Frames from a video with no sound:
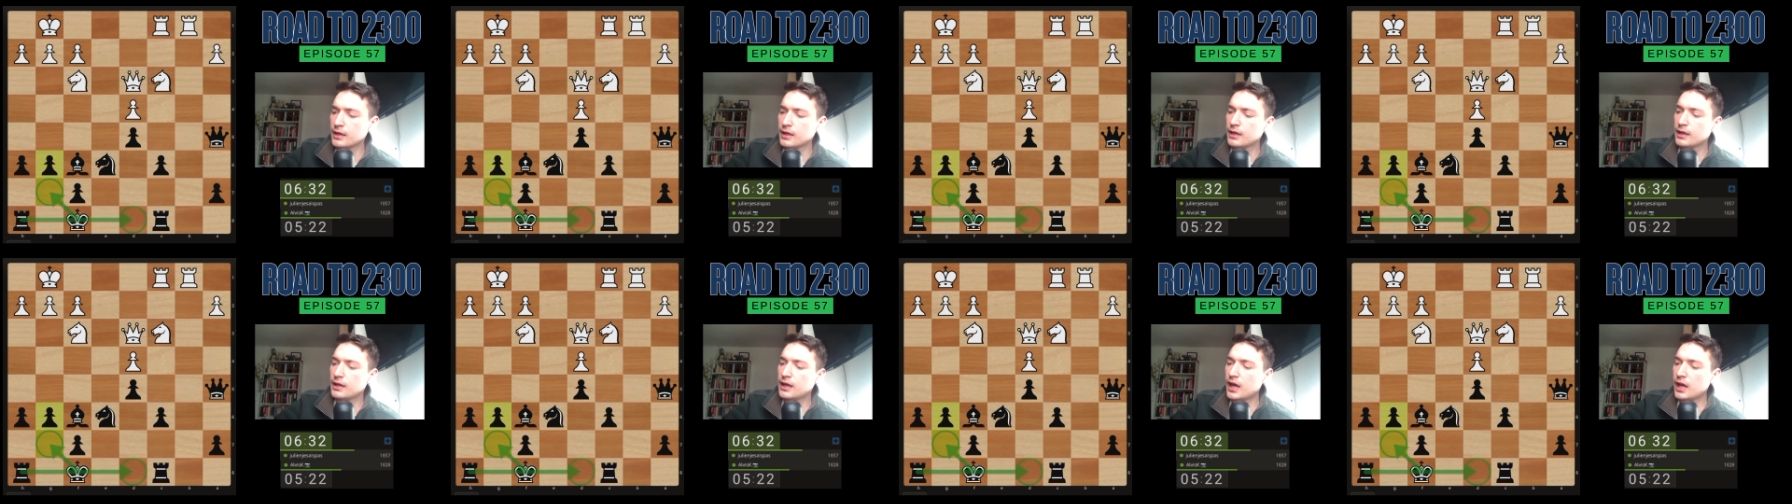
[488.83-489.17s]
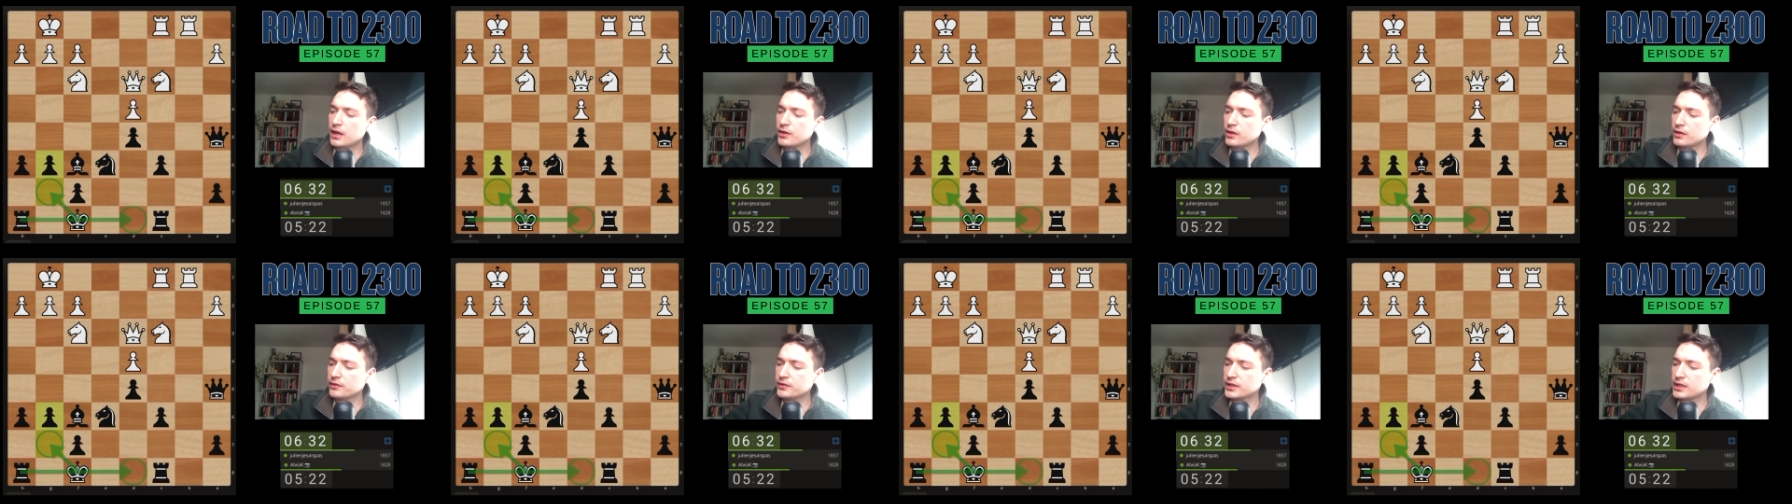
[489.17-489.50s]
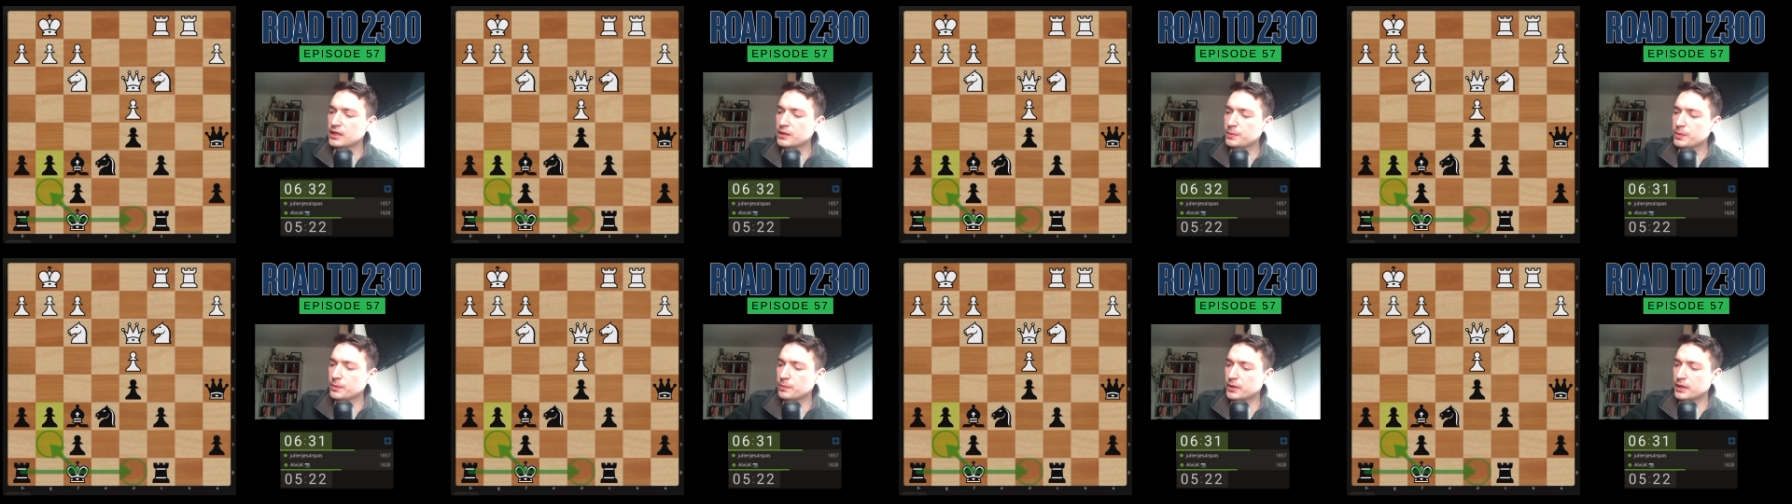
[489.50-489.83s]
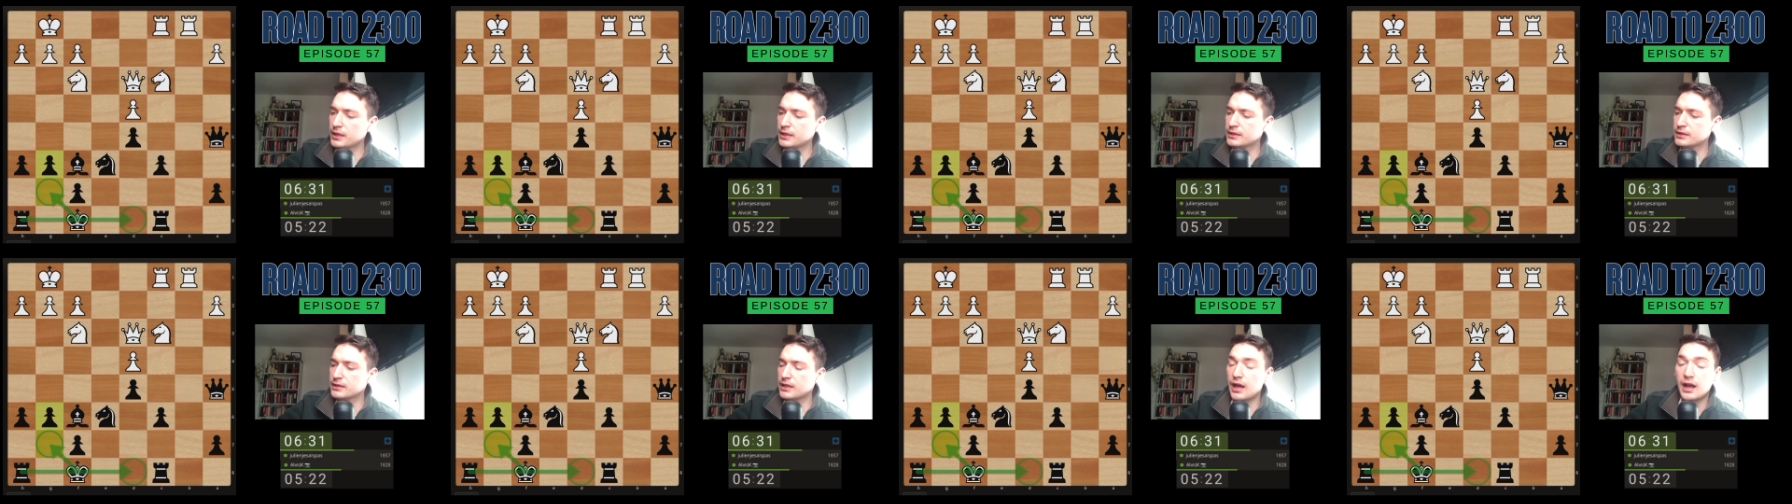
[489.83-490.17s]
And you have to keep in
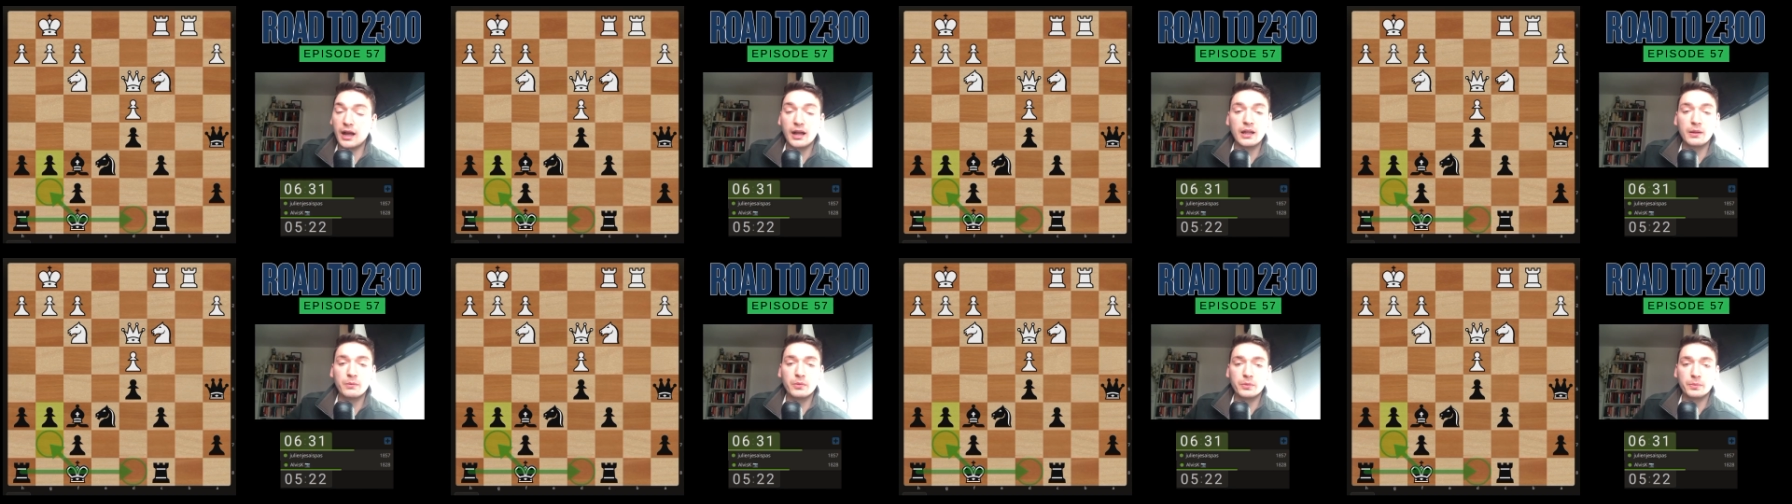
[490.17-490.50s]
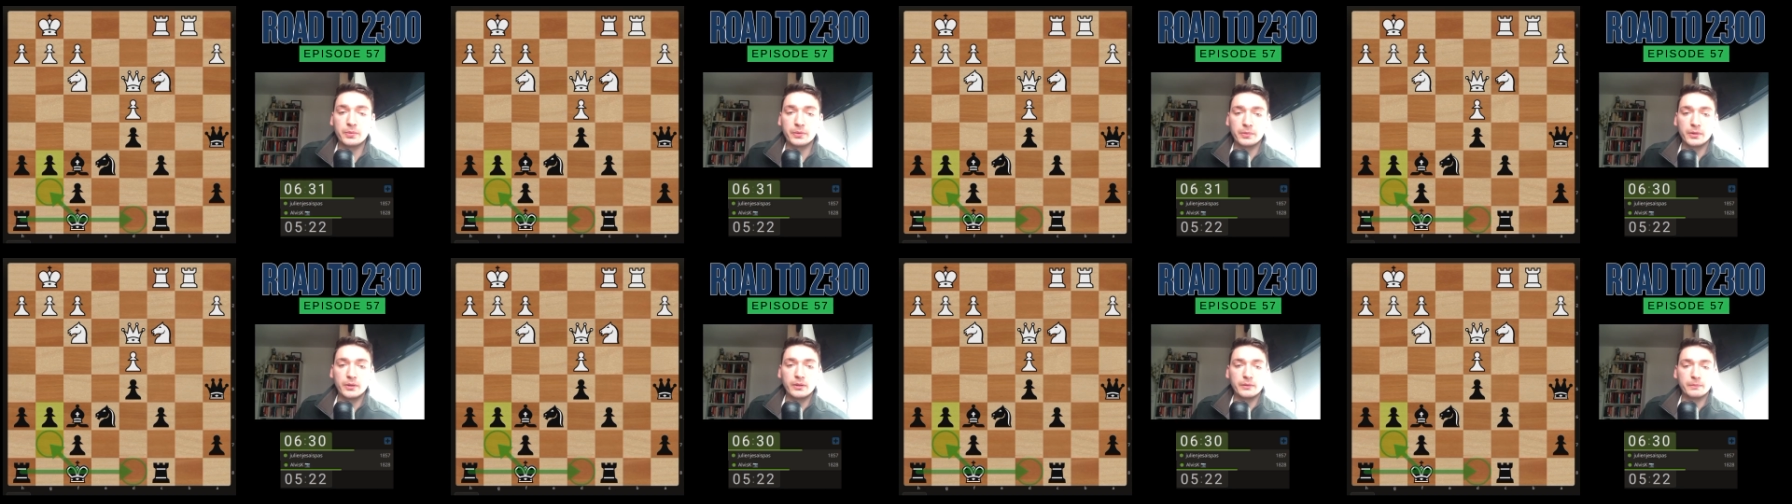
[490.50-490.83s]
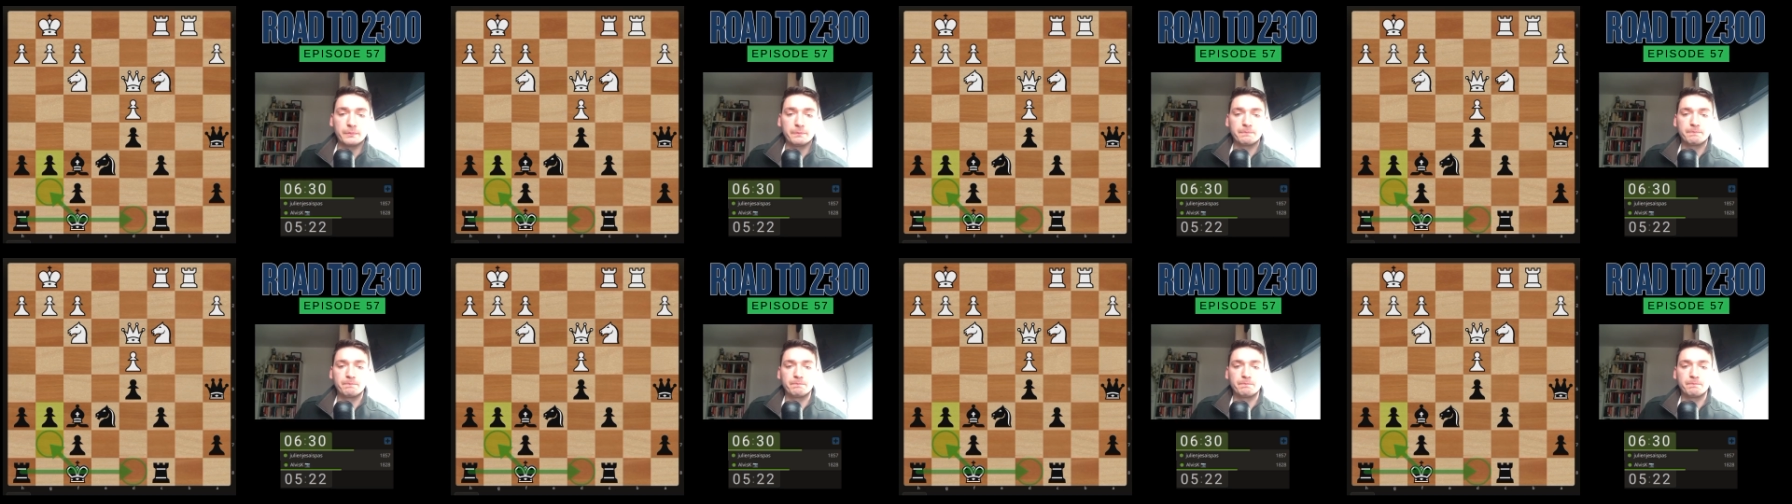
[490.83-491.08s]
mind, I am up a pawn.